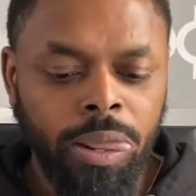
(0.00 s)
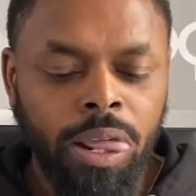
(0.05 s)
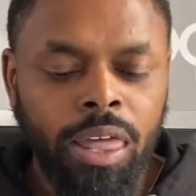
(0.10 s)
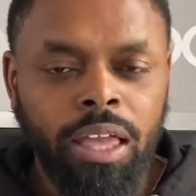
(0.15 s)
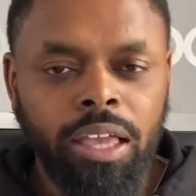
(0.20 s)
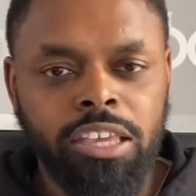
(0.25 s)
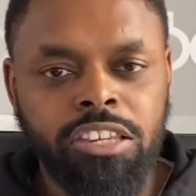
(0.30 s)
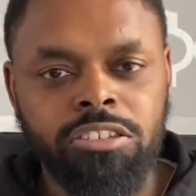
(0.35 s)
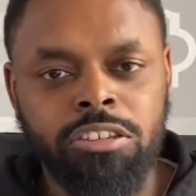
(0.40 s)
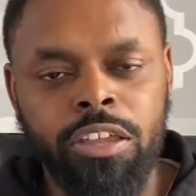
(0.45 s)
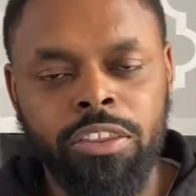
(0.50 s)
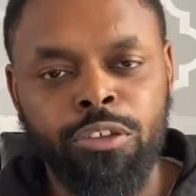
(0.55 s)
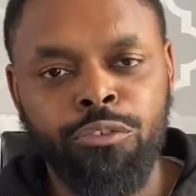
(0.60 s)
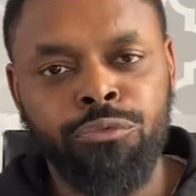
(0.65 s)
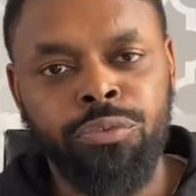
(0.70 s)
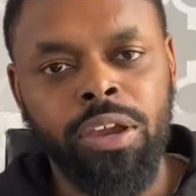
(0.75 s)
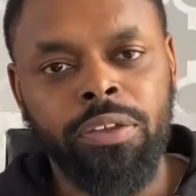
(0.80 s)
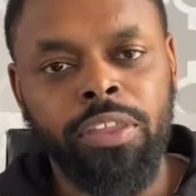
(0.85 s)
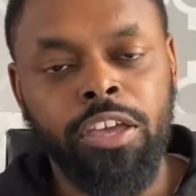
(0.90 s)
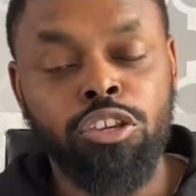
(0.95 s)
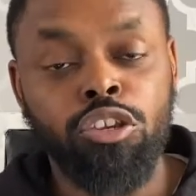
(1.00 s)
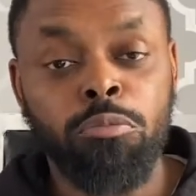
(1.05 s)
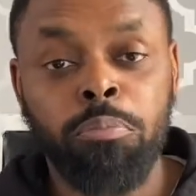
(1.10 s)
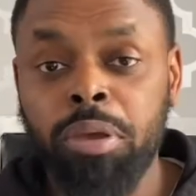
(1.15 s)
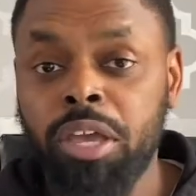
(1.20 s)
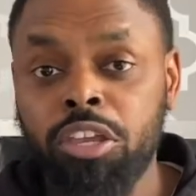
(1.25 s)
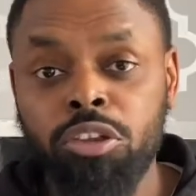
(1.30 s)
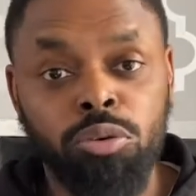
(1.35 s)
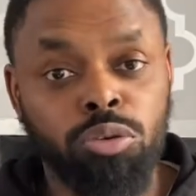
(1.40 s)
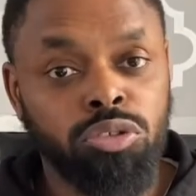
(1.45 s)
It's not the fact that you pay
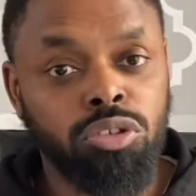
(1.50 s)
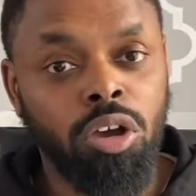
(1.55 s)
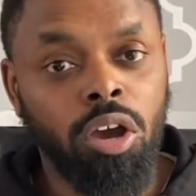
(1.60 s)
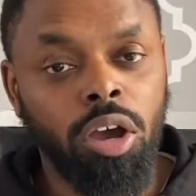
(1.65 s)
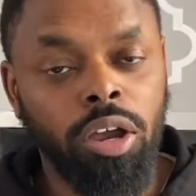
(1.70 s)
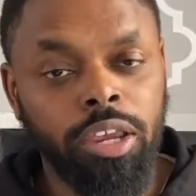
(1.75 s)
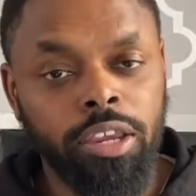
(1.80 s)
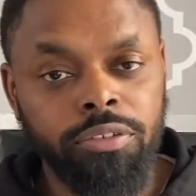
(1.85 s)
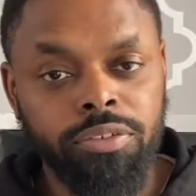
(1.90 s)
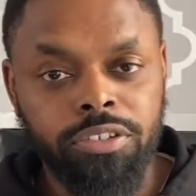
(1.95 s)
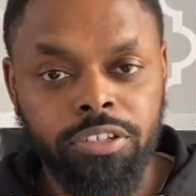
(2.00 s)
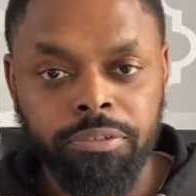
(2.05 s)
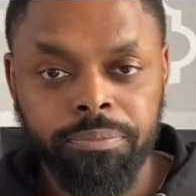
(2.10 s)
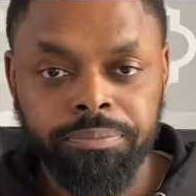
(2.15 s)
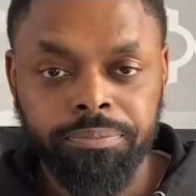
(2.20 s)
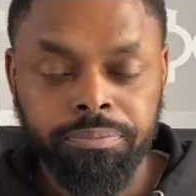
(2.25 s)
your tithes.